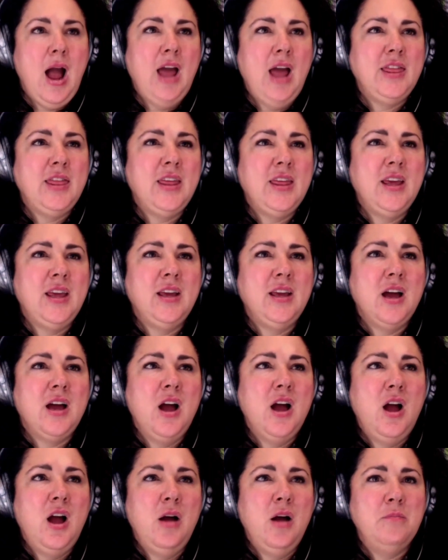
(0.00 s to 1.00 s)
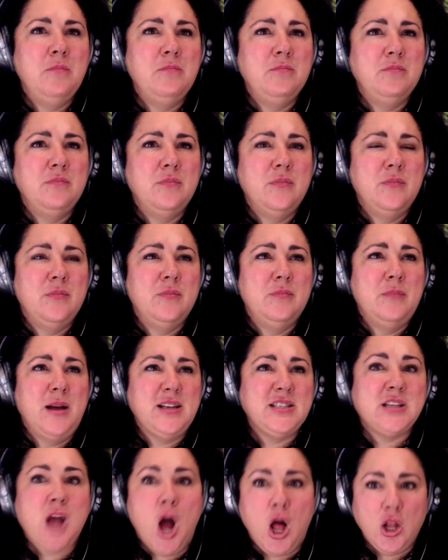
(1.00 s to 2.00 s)
I think
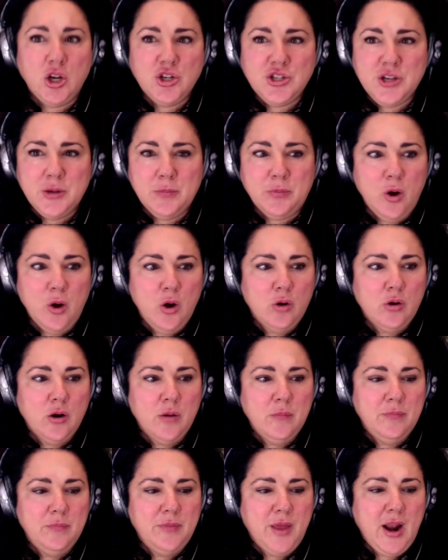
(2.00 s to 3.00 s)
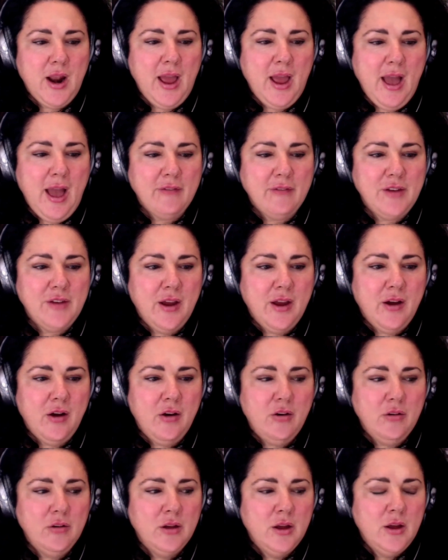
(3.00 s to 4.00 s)
my scholarship program that I have
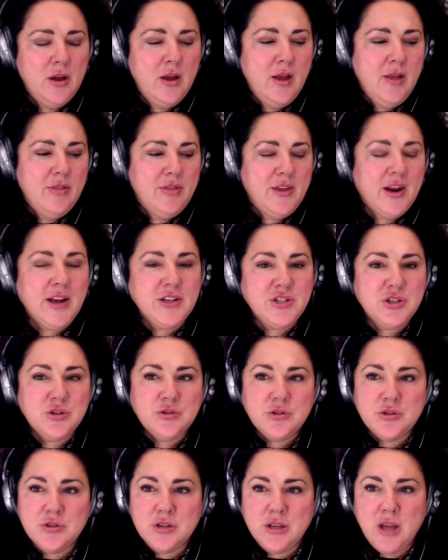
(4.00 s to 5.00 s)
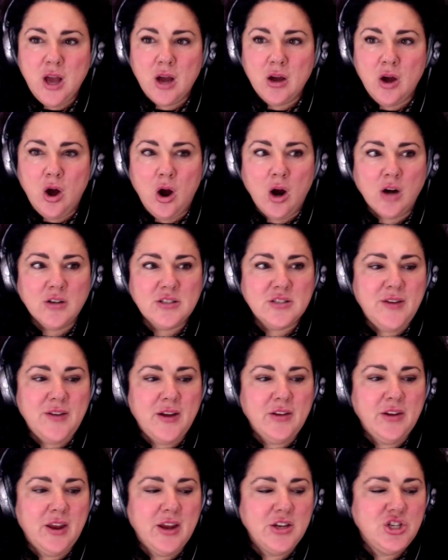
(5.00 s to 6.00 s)
now, that I do through the Young Arts
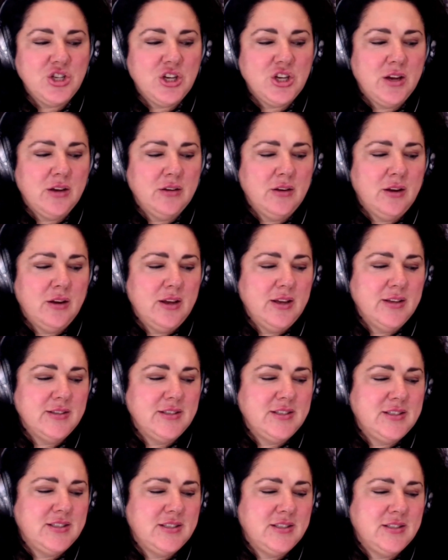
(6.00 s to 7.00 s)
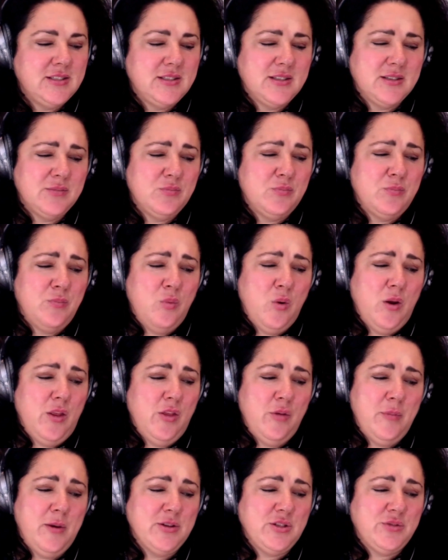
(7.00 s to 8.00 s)
Foundation, is one
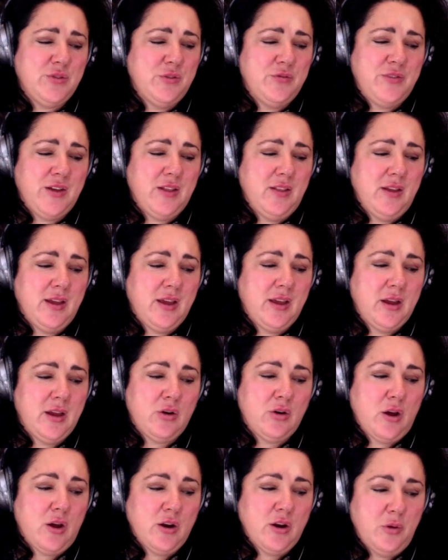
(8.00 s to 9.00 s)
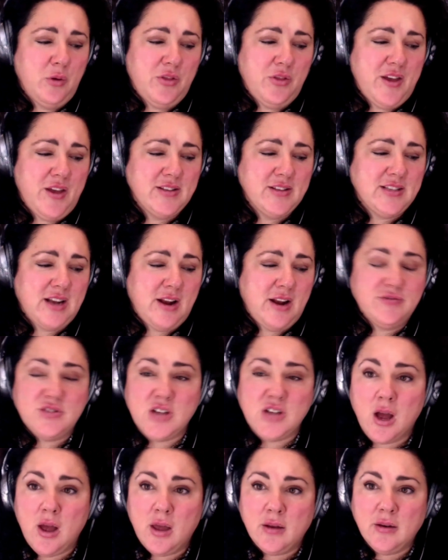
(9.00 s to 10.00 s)
of the most fulfilling, incredible things that I've
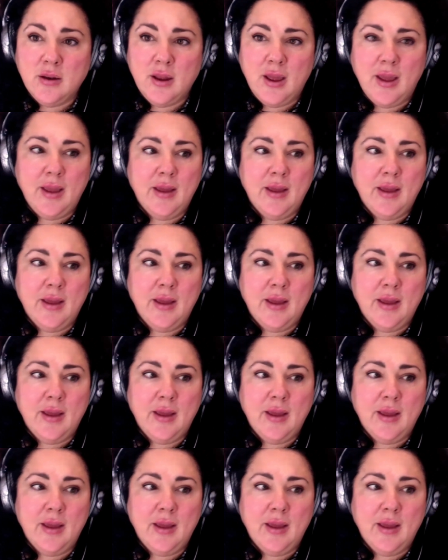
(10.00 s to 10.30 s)
done.